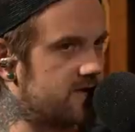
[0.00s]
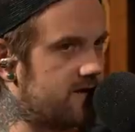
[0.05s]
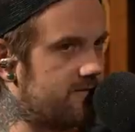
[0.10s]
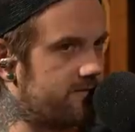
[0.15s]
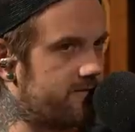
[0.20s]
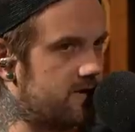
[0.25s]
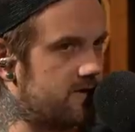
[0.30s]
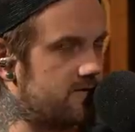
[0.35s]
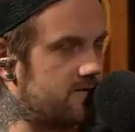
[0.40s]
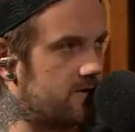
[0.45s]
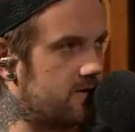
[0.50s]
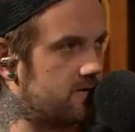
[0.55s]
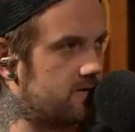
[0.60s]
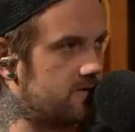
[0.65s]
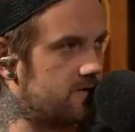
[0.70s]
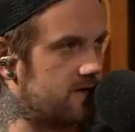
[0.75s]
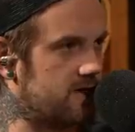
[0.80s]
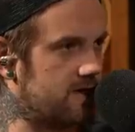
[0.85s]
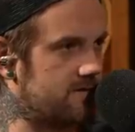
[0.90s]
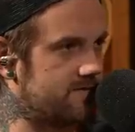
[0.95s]
set for
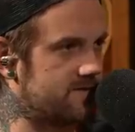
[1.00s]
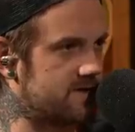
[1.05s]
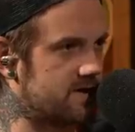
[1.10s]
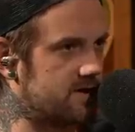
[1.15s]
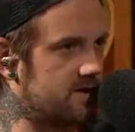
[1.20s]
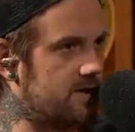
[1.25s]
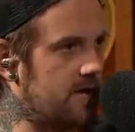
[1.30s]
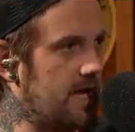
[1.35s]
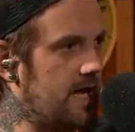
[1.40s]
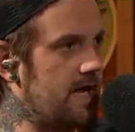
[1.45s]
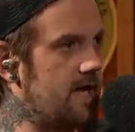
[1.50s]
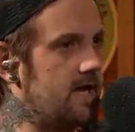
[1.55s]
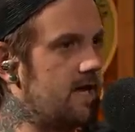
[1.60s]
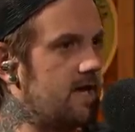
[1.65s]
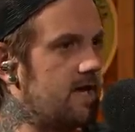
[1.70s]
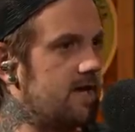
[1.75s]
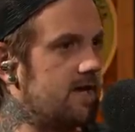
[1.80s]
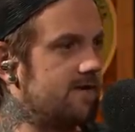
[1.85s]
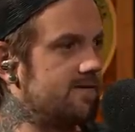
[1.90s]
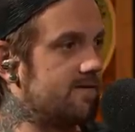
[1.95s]
Antonio Gibson
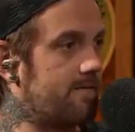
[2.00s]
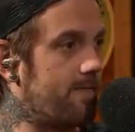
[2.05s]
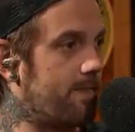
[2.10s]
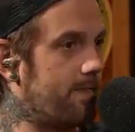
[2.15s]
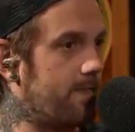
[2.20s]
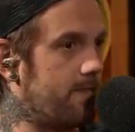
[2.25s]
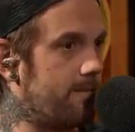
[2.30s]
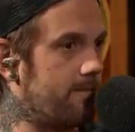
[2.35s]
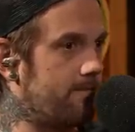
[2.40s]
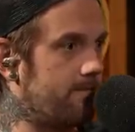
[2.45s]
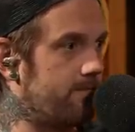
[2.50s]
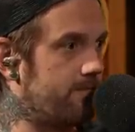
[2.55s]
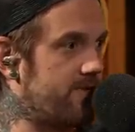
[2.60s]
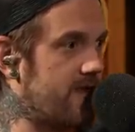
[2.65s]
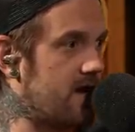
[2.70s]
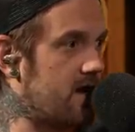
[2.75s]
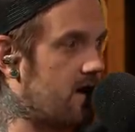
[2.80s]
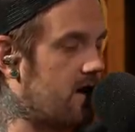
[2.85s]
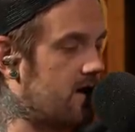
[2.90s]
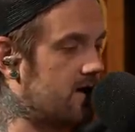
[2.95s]
is
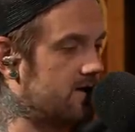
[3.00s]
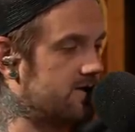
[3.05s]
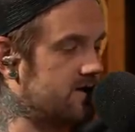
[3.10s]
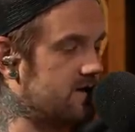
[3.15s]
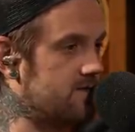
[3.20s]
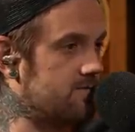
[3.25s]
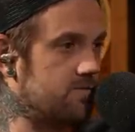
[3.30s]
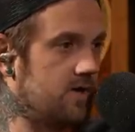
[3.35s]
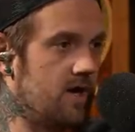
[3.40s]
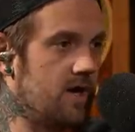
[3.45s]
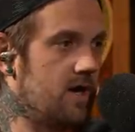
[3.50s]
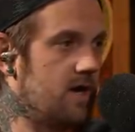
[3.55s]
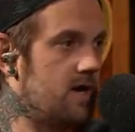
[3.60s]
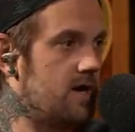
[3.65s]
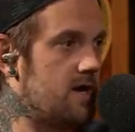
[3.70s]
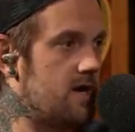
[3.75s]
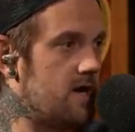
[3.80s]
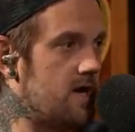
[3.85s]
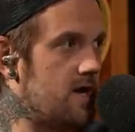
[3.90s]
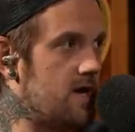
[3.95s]
they honestly
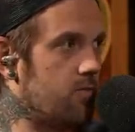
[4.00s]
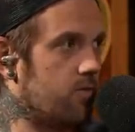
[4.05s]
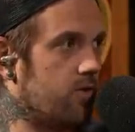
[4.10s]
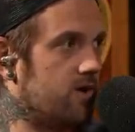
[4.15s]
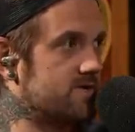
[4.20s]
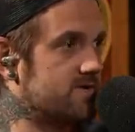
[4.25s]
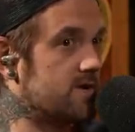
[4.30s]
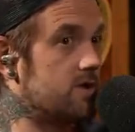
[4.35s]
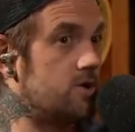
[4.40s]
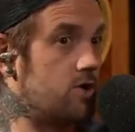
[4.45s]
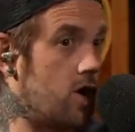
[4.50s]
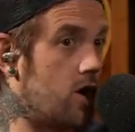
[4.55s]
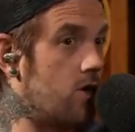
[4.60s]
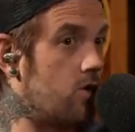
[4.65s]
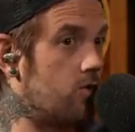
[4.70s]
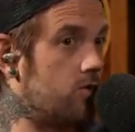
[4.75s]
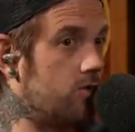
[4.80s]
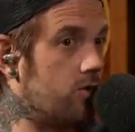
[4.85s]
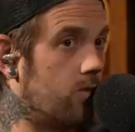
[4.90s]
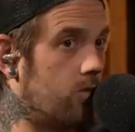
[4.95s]
it wasn't
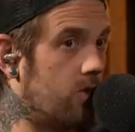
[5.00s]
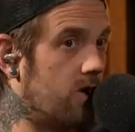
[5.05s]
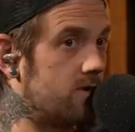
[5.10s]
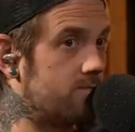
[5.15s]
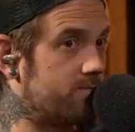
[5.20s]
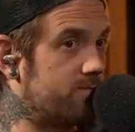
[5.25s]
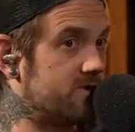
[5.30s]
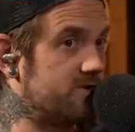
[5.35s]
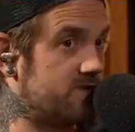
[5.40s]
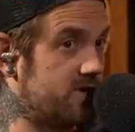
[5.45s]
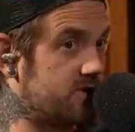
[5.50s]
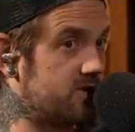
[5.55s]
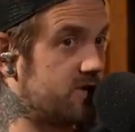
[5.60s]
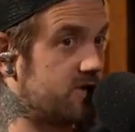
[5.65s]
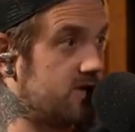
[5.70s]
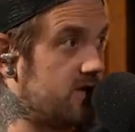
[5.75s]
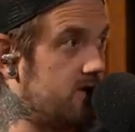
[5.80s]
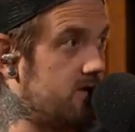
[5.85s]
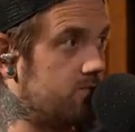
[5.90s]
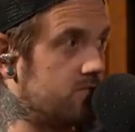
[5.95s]
known what
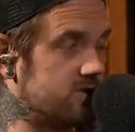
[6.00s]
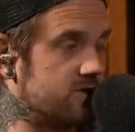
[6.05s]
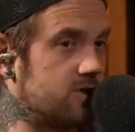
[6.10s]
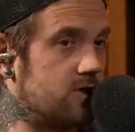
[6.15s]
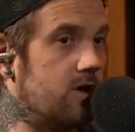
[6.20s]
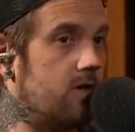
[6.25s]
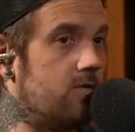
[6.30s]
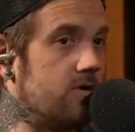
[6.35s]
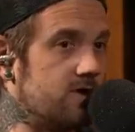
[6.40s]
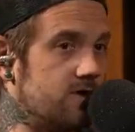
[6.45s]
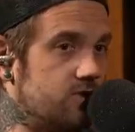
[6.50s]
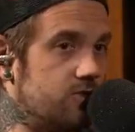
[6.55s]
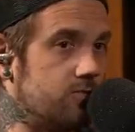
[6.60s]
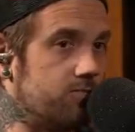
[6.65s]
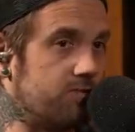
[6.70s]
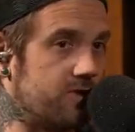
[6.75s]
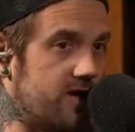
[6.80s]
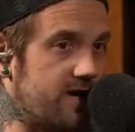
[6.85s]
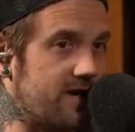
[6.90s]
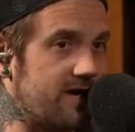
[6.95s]
position he was going
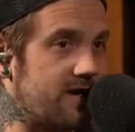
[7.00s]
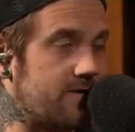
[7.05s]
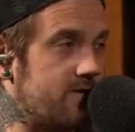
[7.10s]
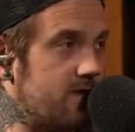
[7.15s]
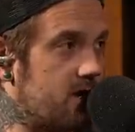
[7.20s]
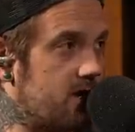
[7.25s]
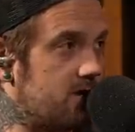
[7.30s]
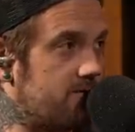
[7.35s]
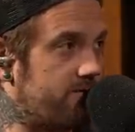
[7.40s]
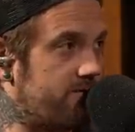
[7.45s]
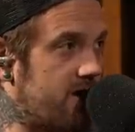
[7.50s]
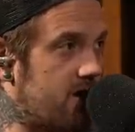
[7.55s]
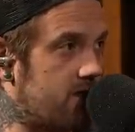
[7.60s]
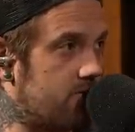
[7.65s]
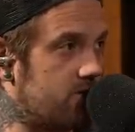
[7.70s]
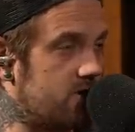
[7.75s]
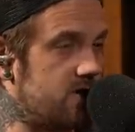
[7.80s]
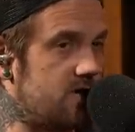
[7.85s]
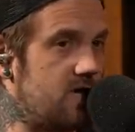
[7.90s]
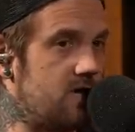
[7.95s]
to play in the
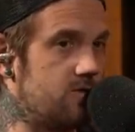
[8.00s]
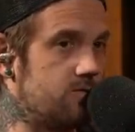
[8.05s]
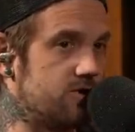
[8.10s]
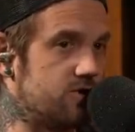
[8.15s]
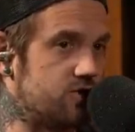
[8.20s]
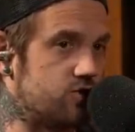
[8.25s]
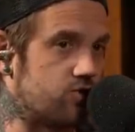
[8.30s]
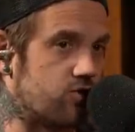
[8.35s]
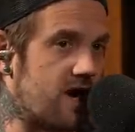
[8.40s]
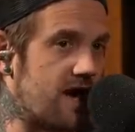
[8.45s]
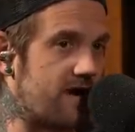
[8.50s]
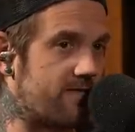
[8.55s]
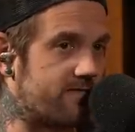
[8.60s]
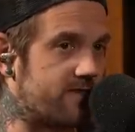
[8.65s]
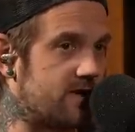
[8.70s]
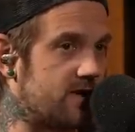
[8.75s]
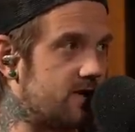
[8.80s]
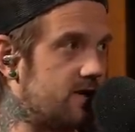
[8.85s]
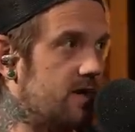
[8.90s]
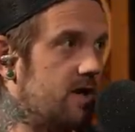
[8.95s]
NFL when he was
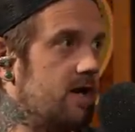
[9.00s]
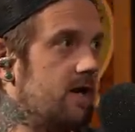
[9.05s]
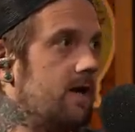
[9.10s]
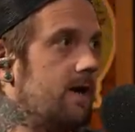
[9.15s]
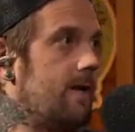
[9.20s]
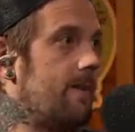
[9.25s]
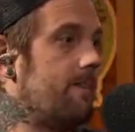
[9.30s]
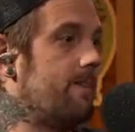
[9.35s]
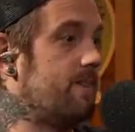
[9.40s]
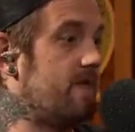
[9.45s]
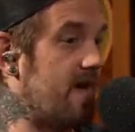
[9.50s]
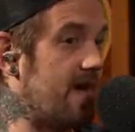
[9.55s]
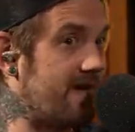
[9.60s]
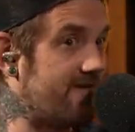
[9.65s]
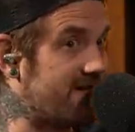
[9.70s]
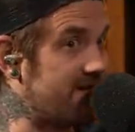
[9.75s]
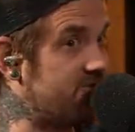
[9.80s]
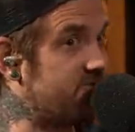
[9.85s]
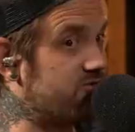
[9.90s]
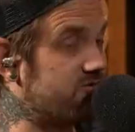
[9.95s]
drafted.
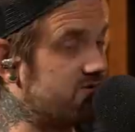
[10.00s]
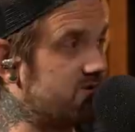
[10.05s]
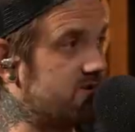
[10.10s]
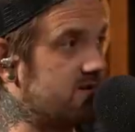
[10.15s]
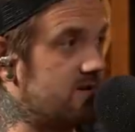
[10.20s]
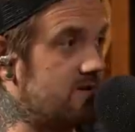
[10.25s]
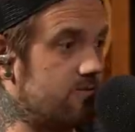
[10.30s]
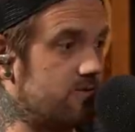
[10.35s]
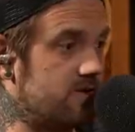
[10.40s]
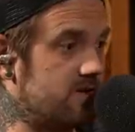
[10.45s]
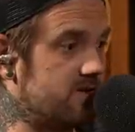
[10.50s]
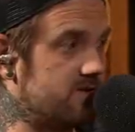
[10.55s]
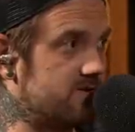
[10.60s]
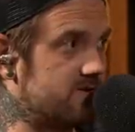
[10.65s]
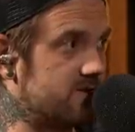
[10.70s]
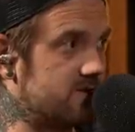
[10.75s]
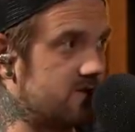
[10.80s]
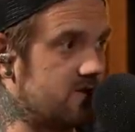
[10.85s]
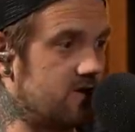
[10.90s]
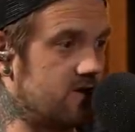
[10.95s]
Yeah, it
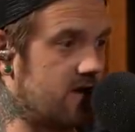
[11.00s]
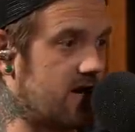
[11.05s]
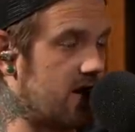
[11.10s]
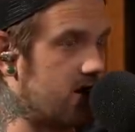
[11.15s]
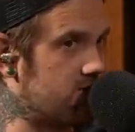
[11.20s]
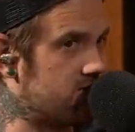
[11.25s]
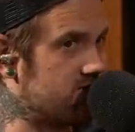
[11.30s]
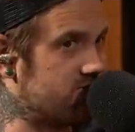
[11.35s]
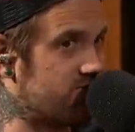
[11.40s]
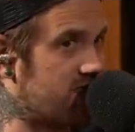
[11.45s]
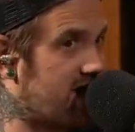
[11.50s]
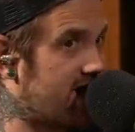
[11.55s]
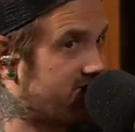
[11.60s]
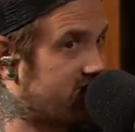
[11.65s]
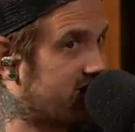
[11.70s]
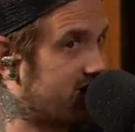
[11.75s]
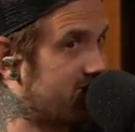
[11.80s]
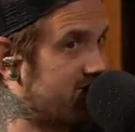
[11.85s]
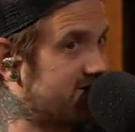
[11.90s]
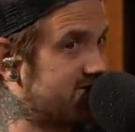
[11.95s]
was okay. We're
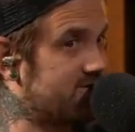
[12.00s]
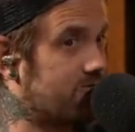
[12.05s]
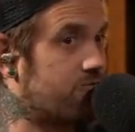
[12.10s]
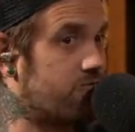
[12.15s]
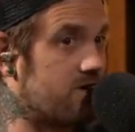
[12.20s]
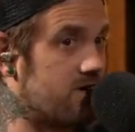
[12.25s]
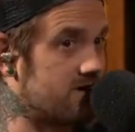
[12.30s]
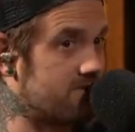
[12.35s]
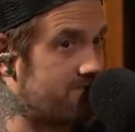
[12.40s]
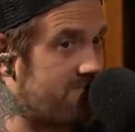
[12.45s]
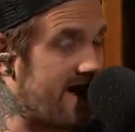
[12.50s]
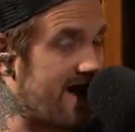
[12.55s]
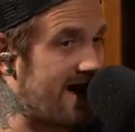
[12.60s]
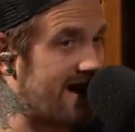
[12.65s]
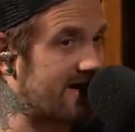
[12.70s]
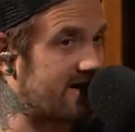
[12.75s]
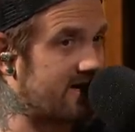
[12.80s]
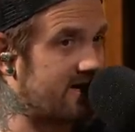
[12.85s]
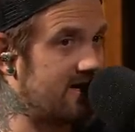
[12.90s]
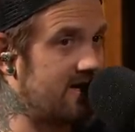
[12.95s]
drafting him as a running
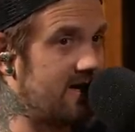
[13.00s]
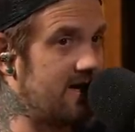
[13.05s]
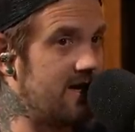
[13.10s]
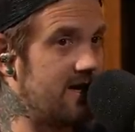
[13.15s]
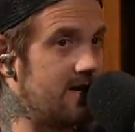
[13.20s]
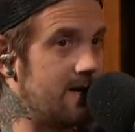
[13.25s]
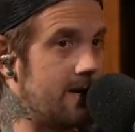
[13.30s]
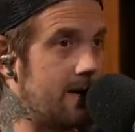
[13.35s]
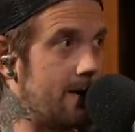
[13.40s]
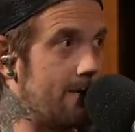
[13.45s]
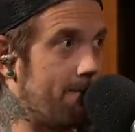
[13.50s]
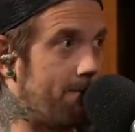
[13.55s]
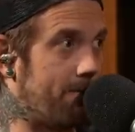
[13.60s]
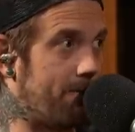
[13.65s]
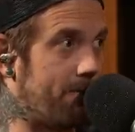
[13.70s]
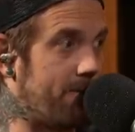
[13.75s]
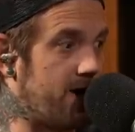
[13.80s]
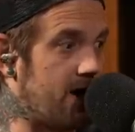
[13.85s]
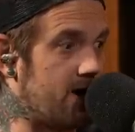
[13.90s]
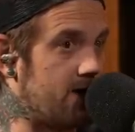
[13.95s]
back,
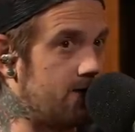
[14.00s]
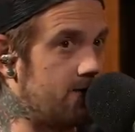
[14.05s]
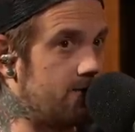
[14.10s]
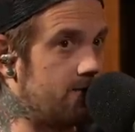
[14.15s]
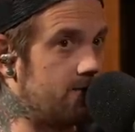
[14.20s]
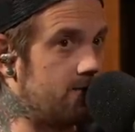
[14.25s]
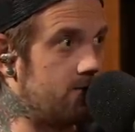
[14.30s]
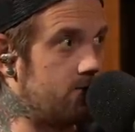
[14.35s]
but